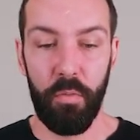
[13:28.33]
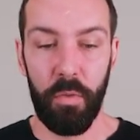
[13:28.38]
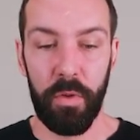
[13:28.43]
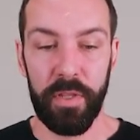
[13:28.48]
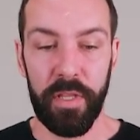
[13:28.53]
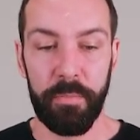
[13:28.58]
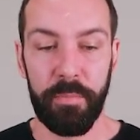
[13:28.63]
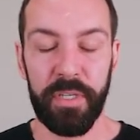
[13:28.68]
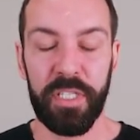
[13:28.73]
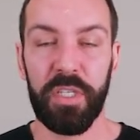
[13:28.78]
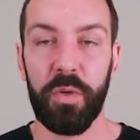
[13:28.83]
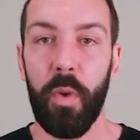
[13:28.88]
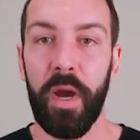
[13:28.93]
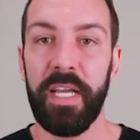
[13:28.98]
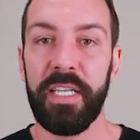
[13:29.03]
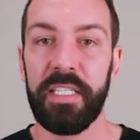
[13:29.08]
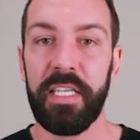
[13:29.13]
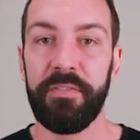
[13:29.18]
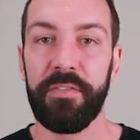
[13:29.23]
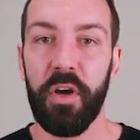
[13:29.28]
the
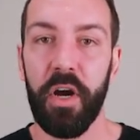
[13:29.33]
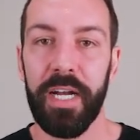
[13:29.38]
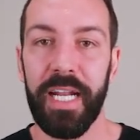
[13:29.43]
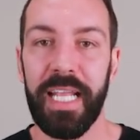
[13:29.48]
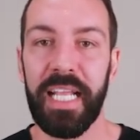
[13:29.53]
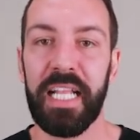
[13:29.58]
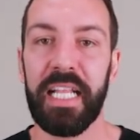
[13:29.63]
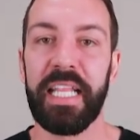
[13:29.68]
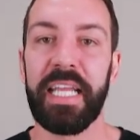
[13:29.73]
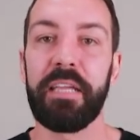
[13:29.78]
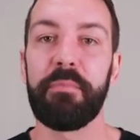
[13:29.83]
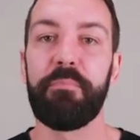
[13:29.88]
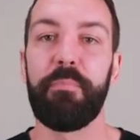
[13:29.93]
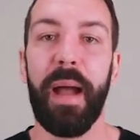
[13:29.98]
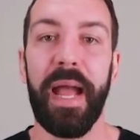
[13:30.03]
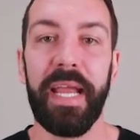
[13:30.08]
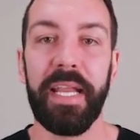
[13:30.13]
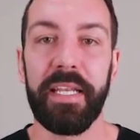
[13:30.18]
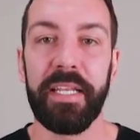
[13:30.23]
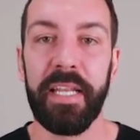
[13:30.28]
persuasive kind of
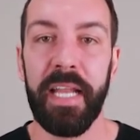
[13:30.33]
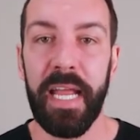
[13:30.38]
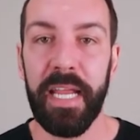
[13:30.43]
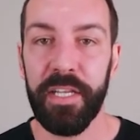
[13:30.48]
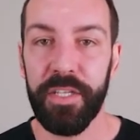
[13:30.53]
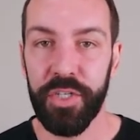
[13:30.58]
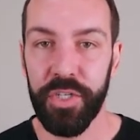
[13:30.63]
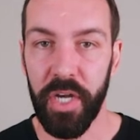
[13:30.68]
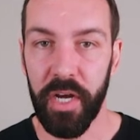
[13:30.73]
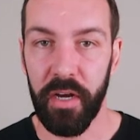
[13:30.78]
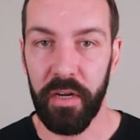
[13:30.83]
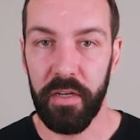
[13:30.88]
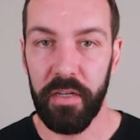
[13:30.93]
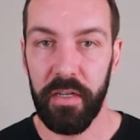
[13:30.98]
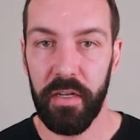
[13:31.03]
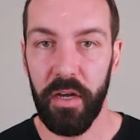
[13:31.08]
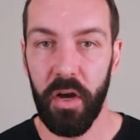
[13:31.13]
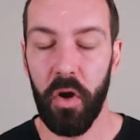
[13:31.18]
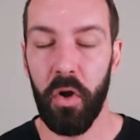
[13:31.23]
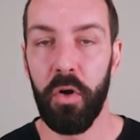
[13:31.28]
clickbait nature
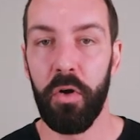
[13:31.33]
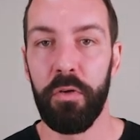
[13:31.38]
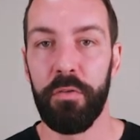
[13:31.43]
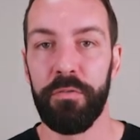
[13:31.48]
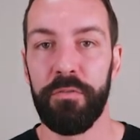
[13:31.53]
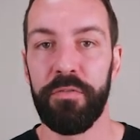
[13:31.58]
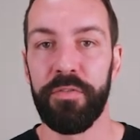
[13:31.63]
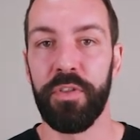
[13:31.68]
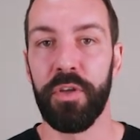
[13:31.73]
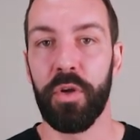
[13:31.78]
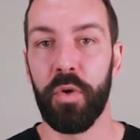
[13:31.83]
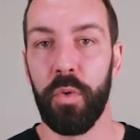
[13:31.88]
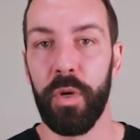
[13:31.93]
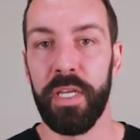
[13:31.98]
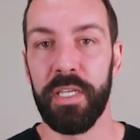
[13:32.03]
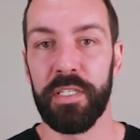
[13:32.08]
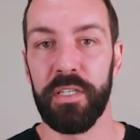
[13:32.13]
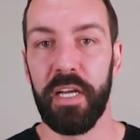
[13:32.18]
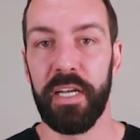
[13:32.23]
of the quiz.